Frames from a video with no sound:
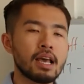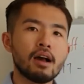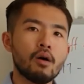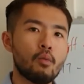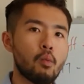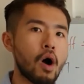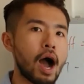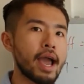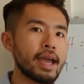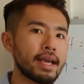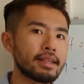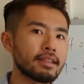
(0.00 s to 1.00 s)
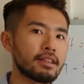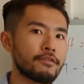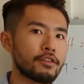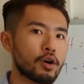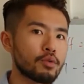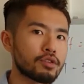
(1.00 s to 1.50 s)
Why is it
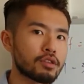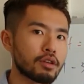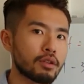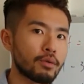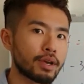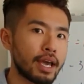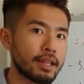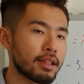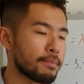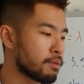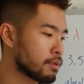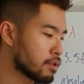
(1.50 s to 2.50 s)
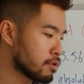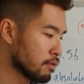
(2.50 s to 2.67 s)
difficult to locate that position?